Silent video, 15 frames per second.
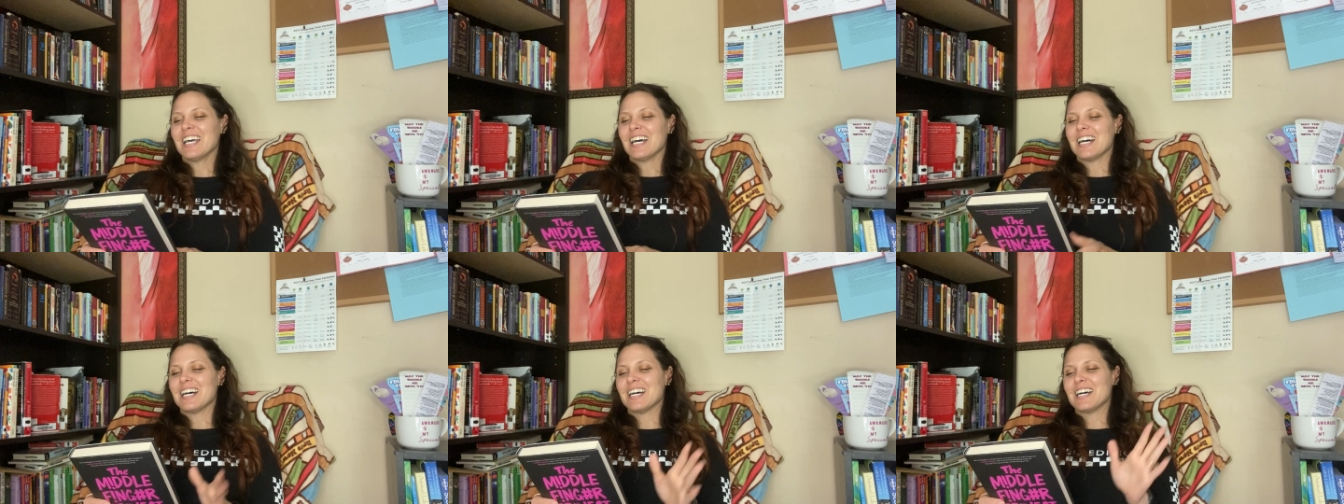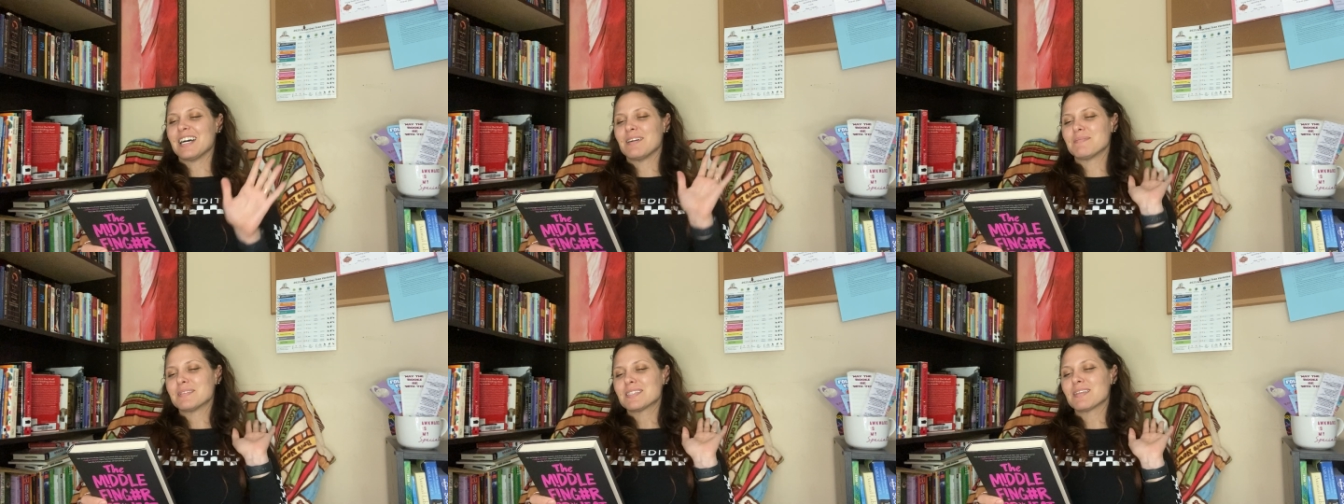
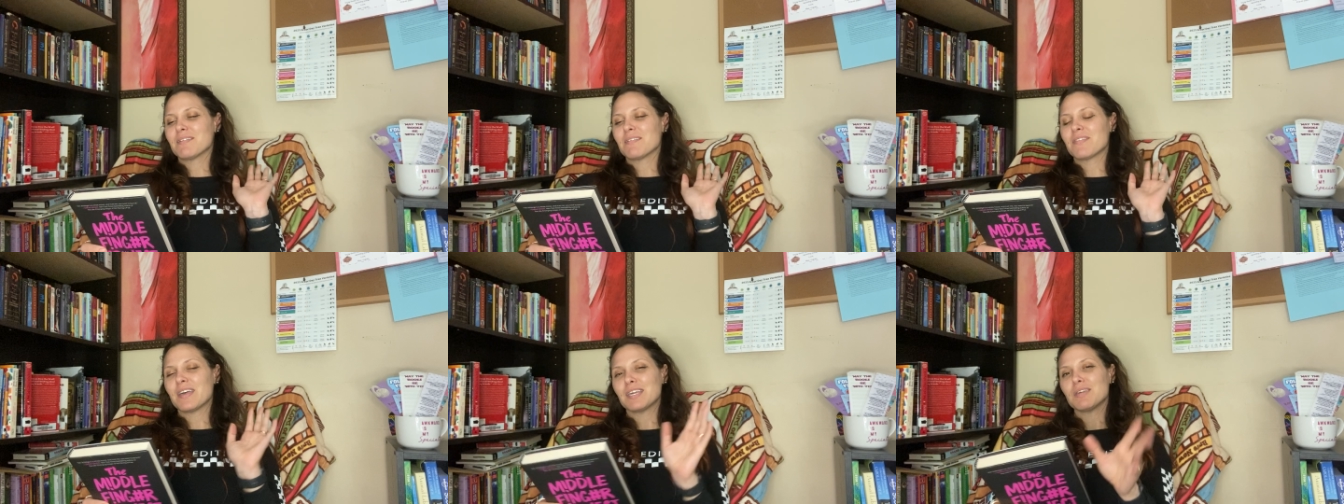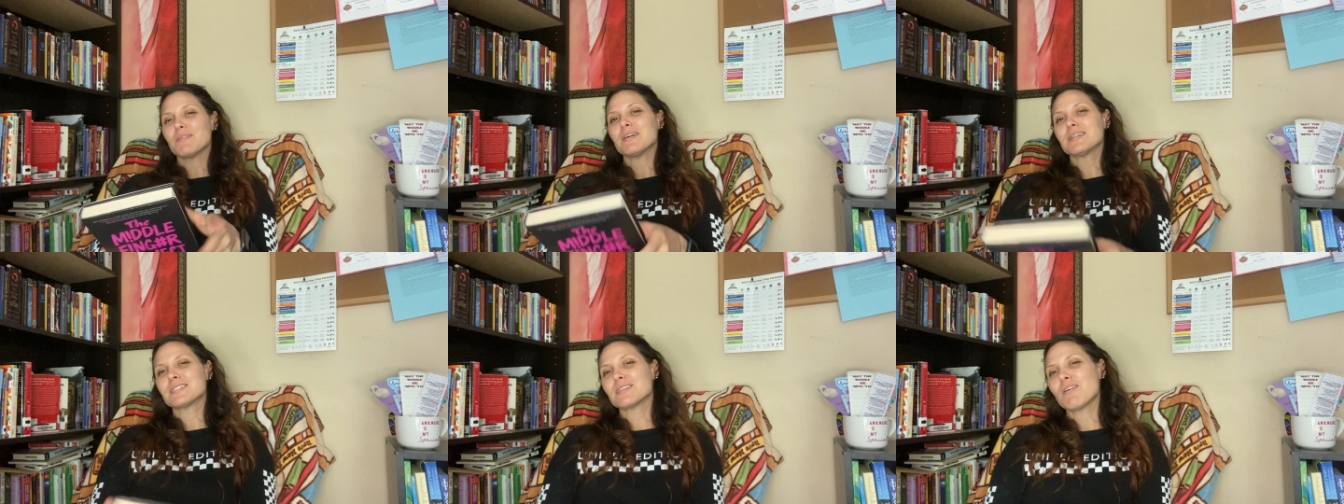So thank you
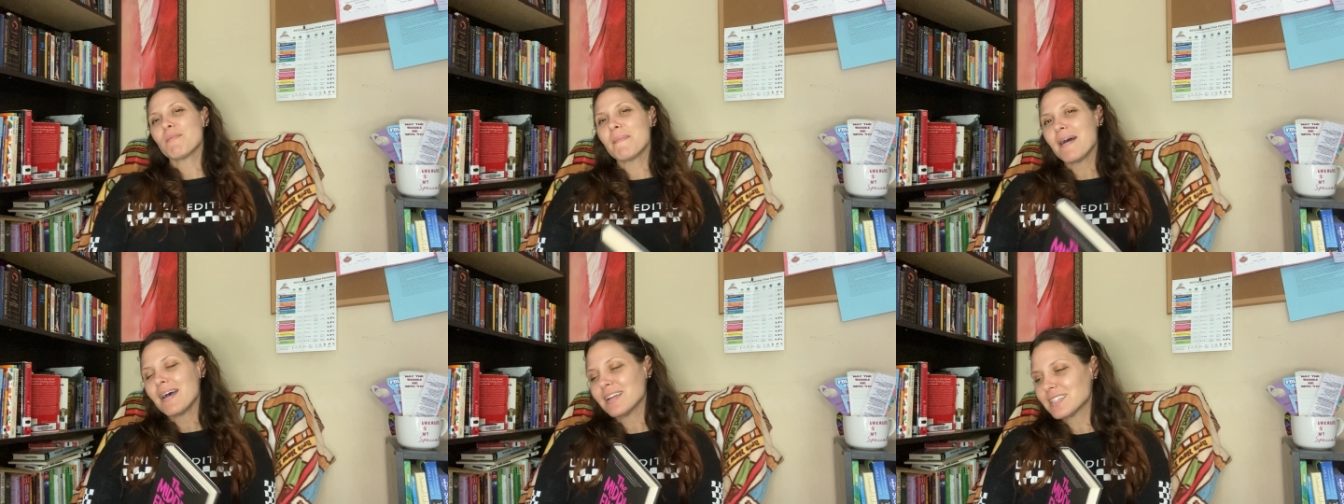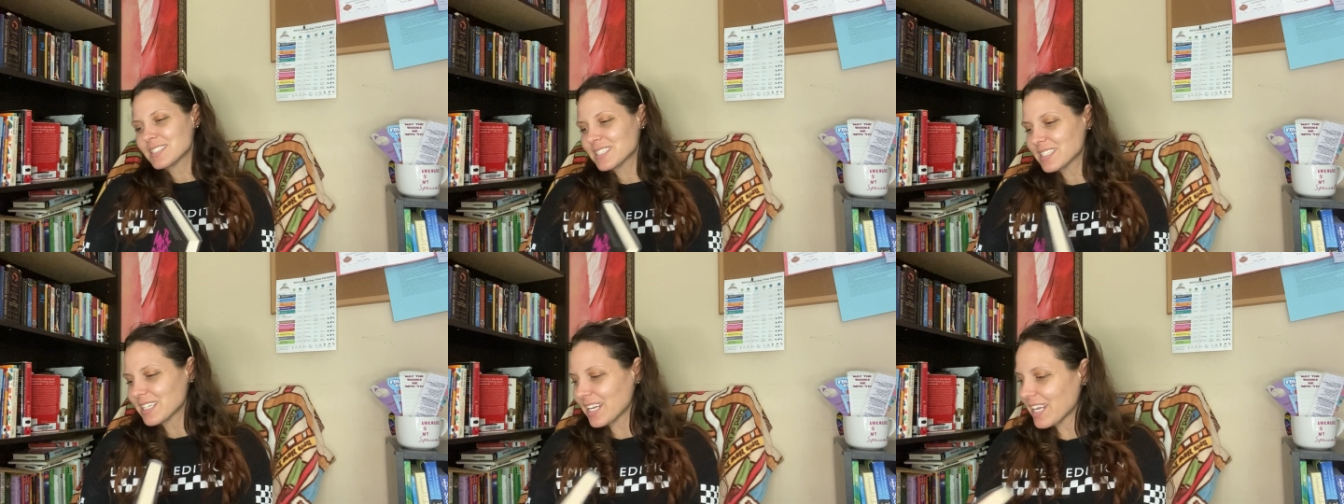all so
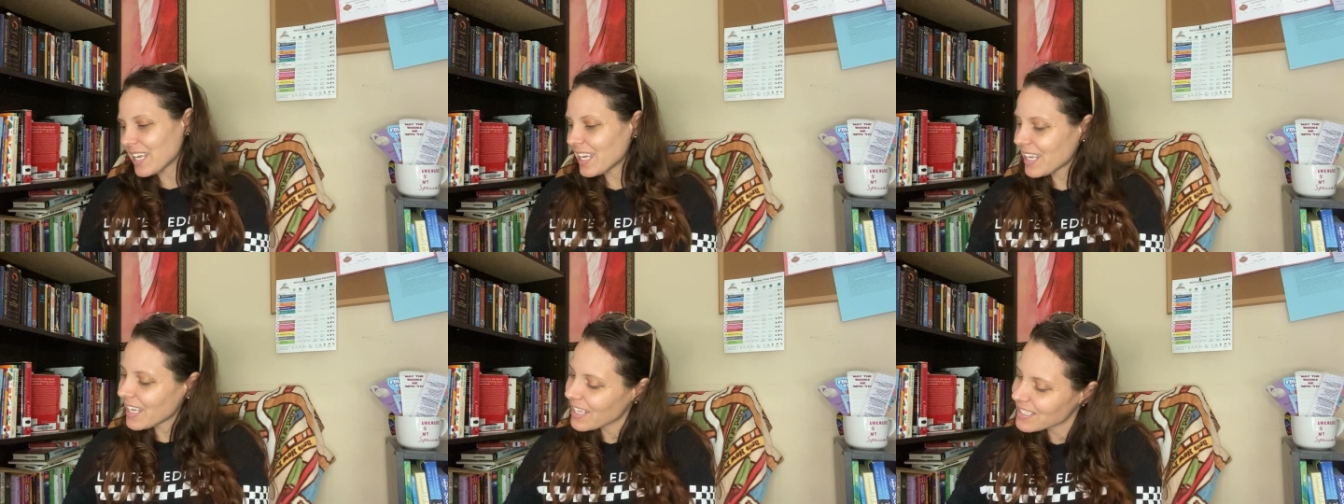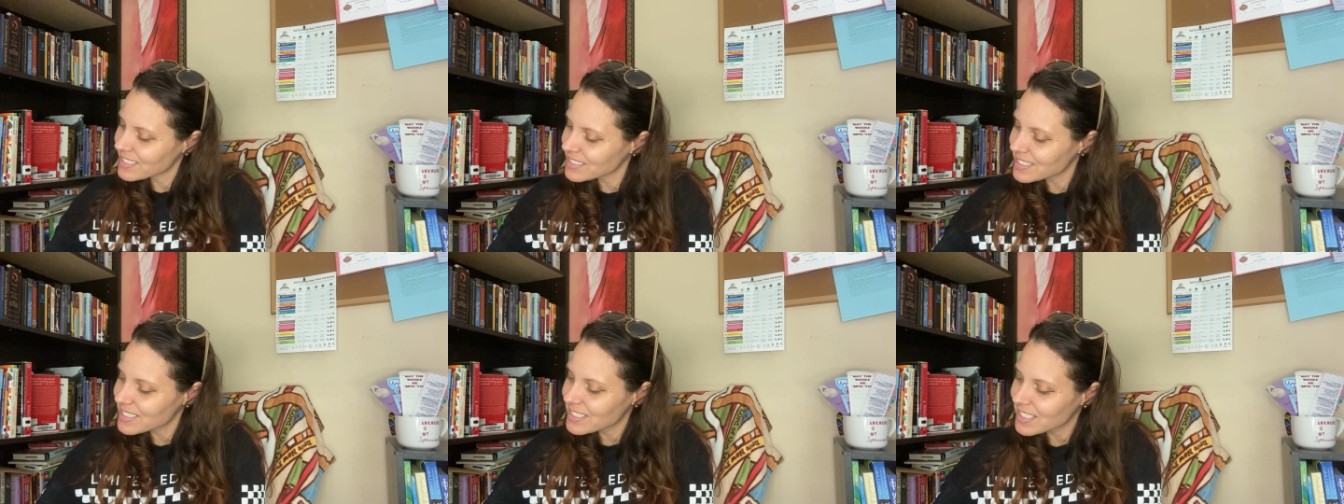much,
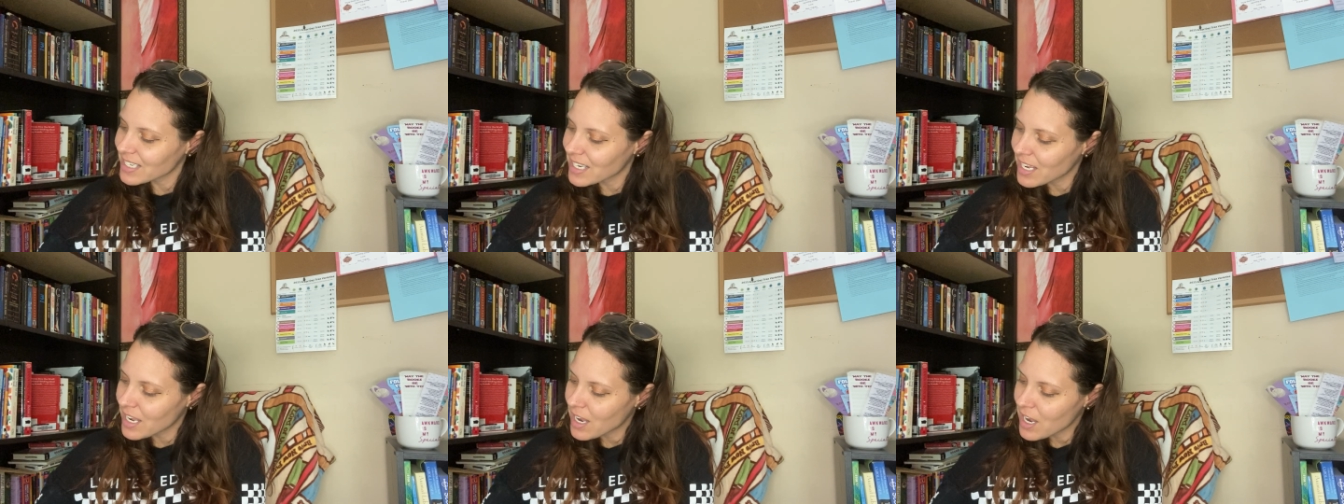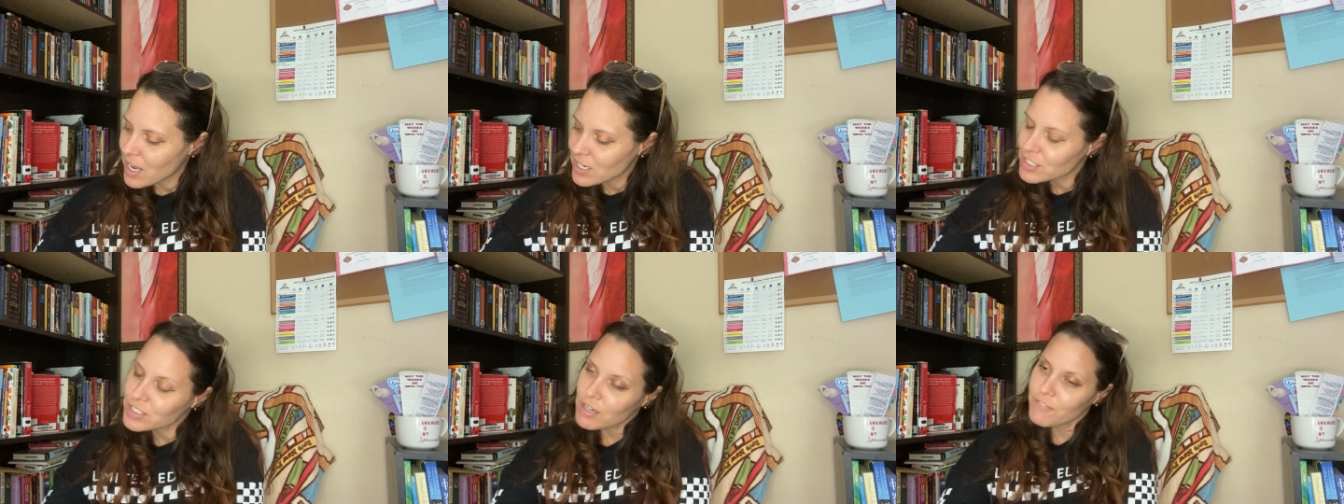and
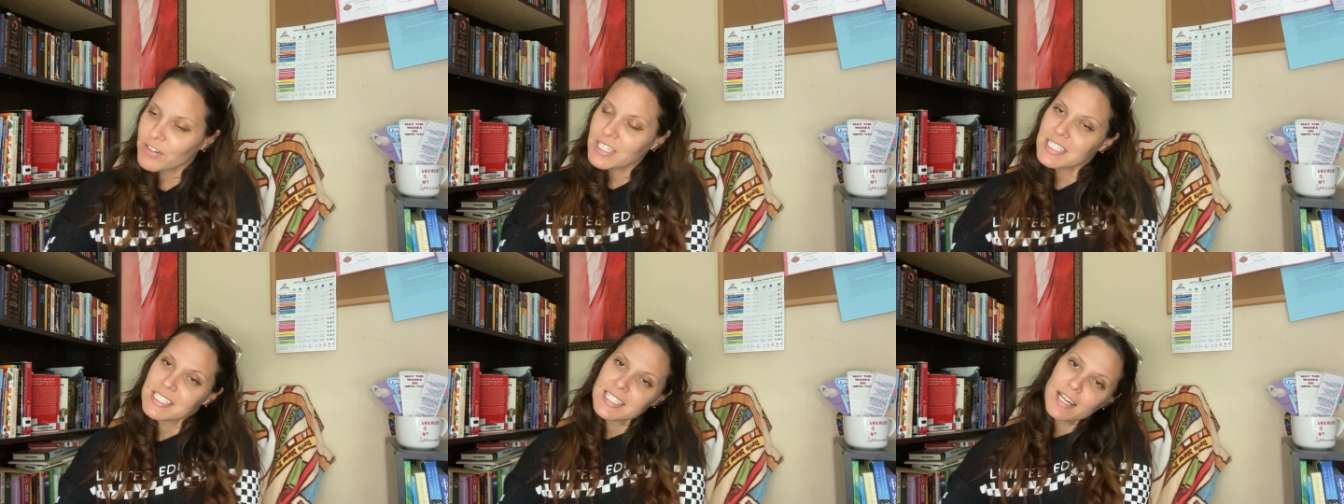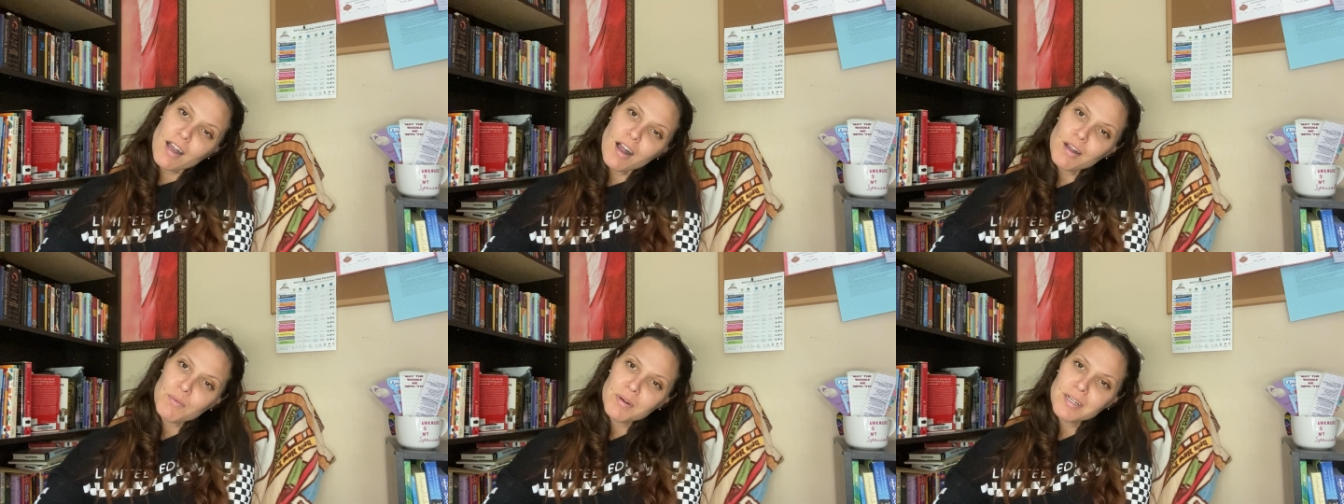don't forget to stay
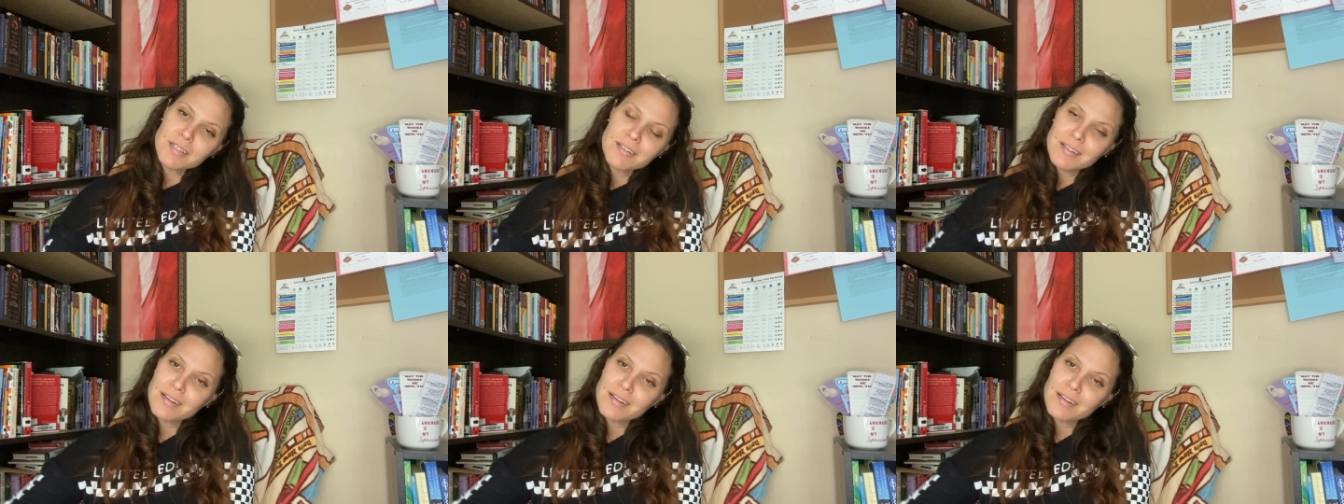awkward.